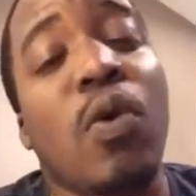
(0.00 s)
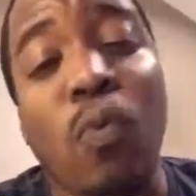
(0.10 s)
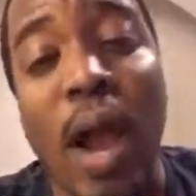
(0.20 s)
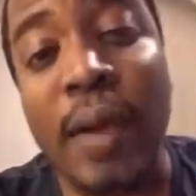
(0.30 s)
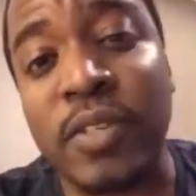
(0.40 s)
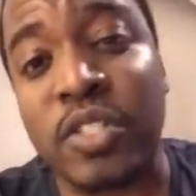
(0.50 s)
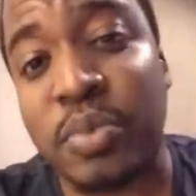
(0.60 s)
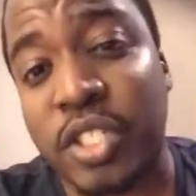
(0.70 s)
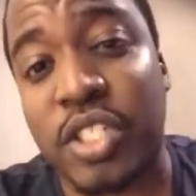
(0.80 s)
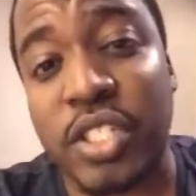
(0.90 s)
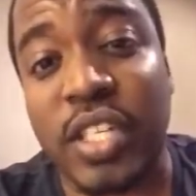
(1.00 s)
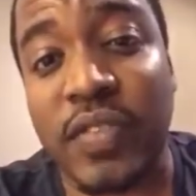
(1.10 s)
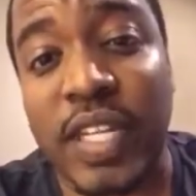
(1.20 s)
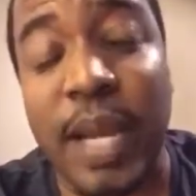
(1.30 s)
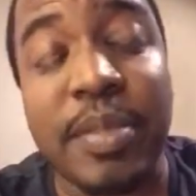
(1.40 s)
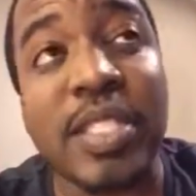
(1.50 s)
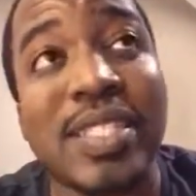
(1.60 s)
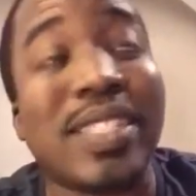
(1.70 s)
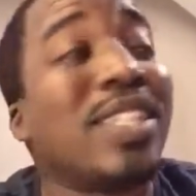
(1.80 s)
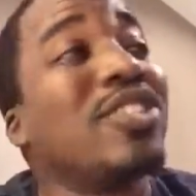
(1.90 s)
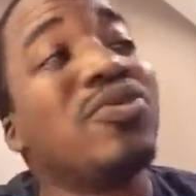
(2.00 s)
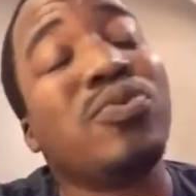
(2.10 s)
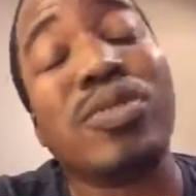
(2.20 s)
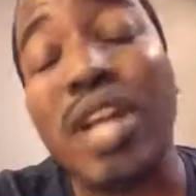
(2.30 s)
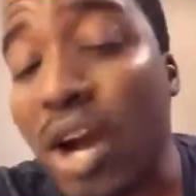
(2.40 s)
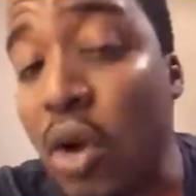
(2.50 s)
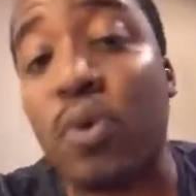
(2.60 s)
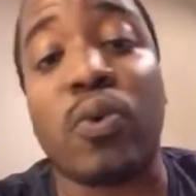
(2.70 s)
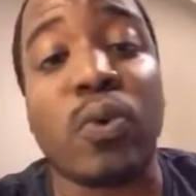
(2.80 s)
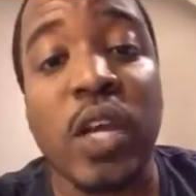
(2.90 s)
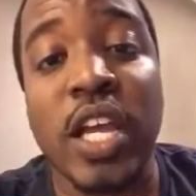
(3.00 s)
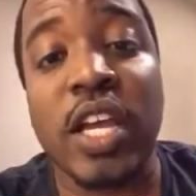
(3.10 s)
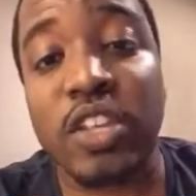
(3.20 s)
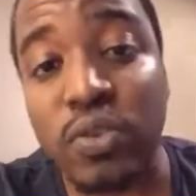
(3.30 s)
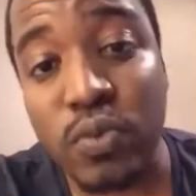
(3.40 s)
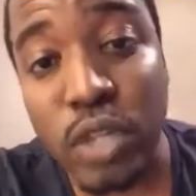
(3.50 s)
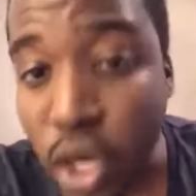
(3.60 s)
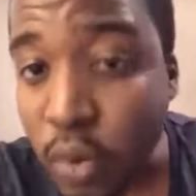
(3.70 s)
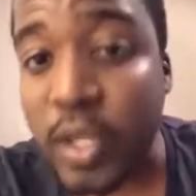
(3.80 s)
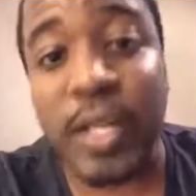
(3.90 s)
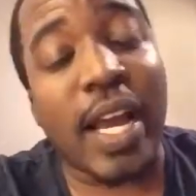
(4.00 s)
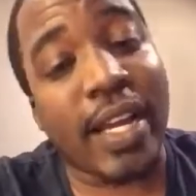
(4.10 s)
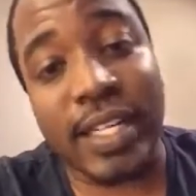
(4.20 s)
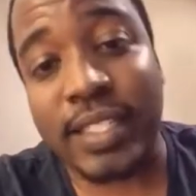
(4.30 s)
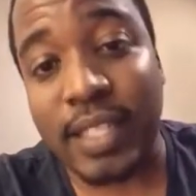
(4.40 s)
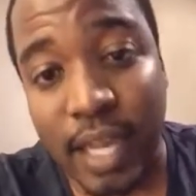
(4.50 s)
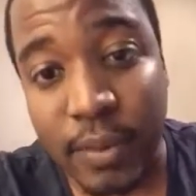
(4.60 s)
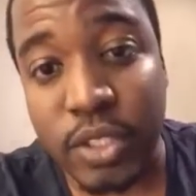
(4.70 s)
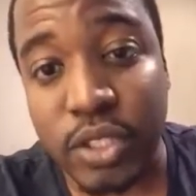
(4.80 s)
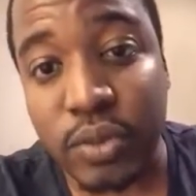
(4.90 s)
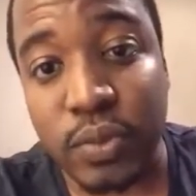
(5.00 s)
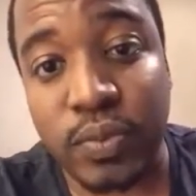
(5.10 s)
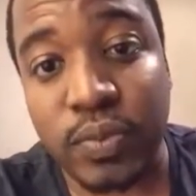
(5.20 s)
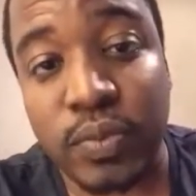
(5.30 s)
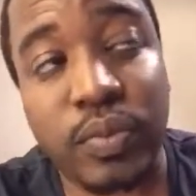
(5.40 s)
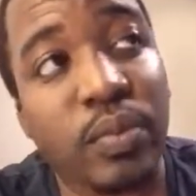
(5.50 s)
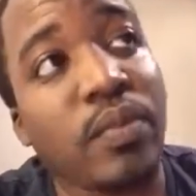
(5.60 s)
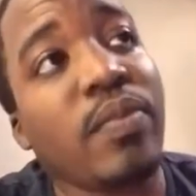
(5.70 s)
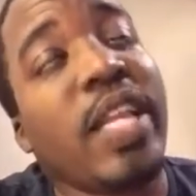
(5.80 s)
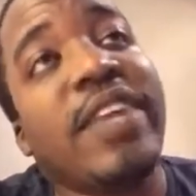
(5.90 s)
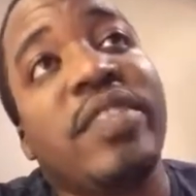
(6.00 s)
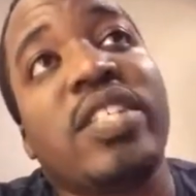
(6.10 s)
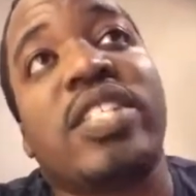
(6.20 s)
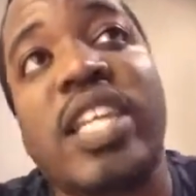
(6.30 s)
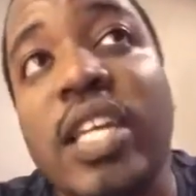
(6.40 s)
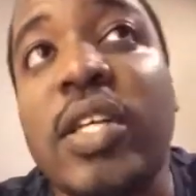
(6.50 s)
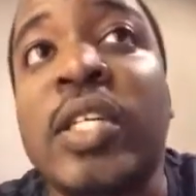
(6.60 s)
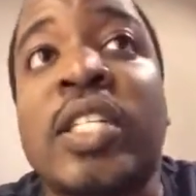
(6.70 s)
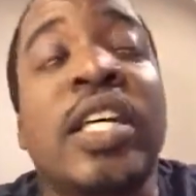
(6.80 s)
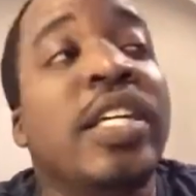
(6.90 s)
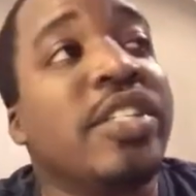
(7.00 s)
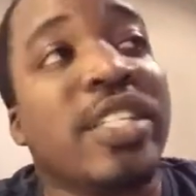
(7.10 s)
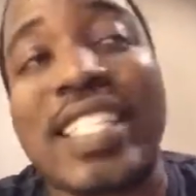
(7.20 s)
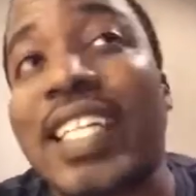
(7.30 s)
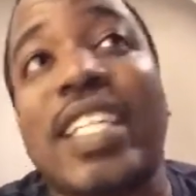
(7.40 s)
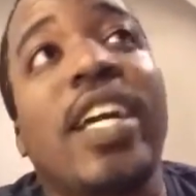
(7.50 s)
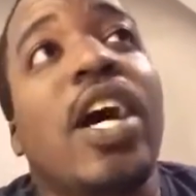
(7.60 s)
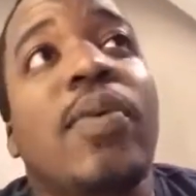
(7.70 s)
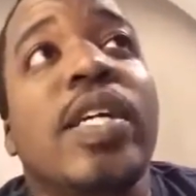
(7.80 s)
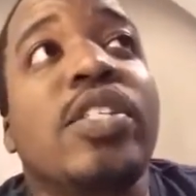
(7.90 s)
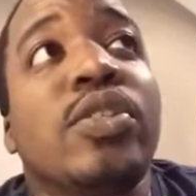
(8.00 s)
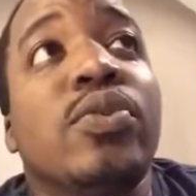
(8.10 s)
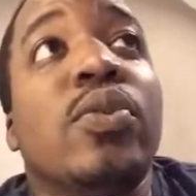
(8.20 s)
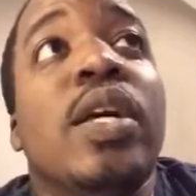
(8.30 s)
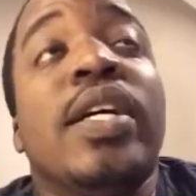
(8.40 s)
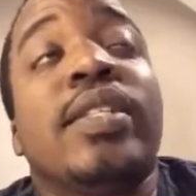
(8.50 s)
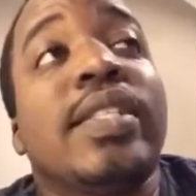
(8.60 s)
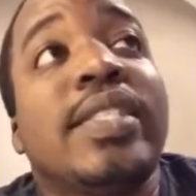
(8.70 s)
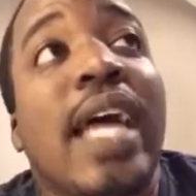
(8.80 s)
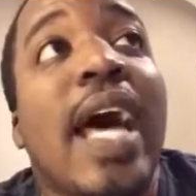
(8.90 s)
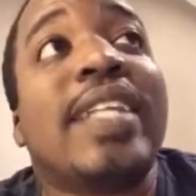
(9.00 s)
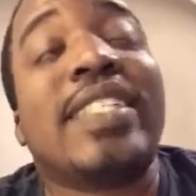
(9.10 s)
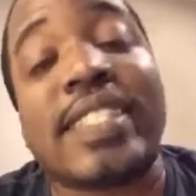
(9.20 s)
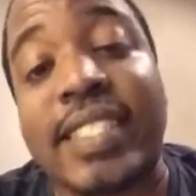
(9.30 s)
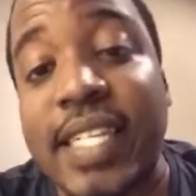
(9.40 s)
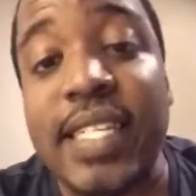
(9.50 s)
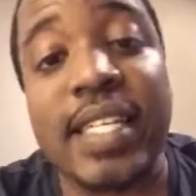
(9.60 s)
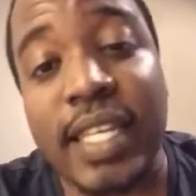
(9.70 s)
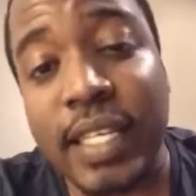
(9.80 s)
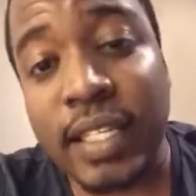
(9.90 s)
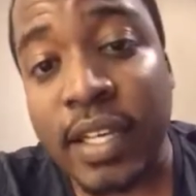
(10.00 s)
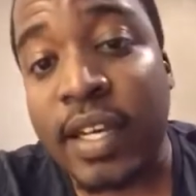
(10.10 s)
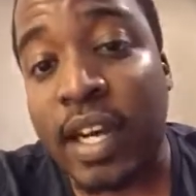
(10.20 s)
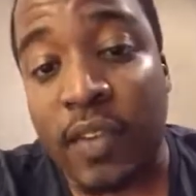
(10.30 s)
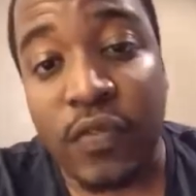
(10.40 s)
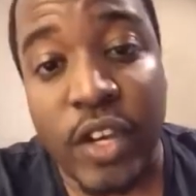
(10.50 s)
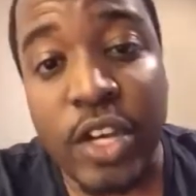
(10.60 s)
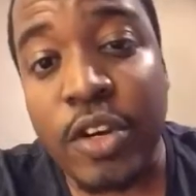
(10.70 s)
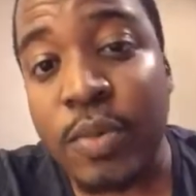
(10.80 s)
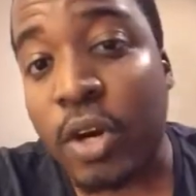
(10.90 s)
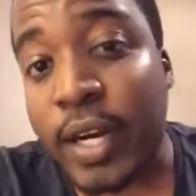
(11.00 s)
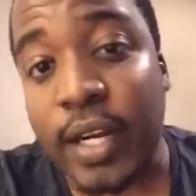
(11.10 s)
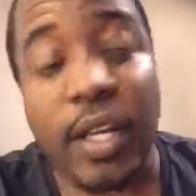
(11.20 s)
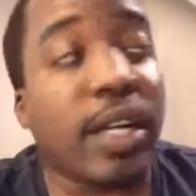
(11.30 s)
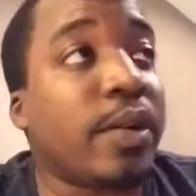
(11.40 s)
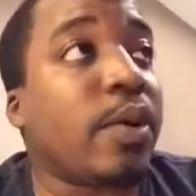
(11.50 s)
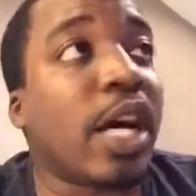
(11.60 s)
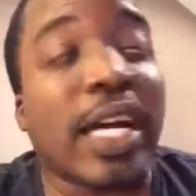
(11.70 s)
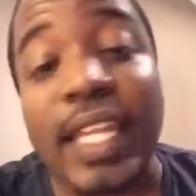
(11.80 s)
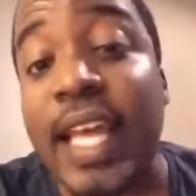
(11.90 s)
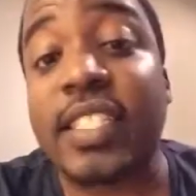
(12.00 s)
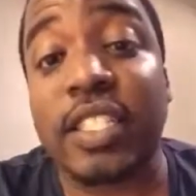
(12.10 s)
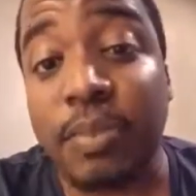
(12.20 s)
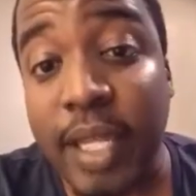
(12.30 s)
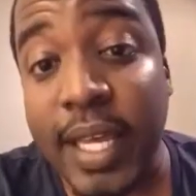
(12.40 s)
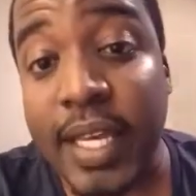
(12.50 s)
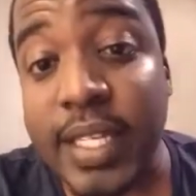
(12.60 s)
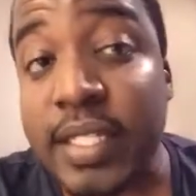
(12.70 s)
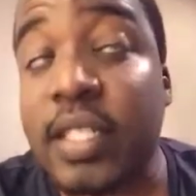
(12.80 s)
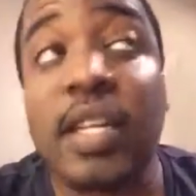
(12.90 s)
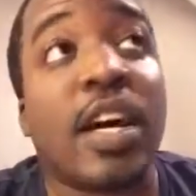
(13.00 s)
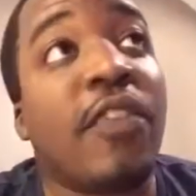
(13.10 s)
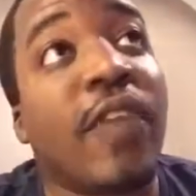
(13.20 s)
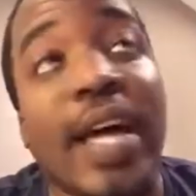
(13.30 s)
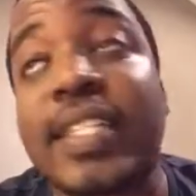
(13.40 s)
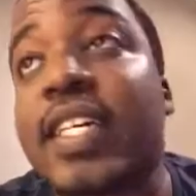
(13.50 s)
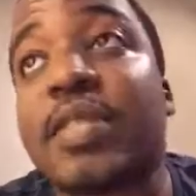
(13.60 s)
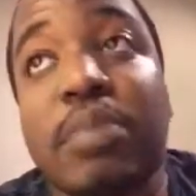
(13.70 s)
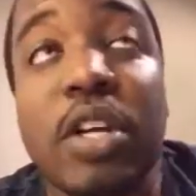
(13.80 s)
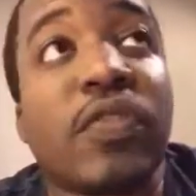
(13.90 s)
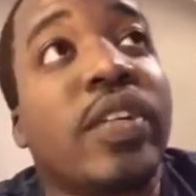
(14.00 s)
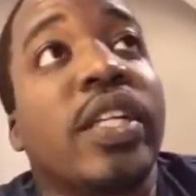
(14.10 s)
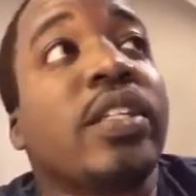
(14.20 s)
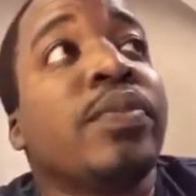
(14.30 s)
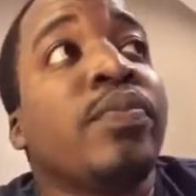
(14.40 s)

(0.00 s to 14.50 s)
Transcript: why would you put yourself in that position? Because you know they're not going to side with you. If the Steelers, just like they always do, decide to send in a film or a collection of plays of Vontaze Burfict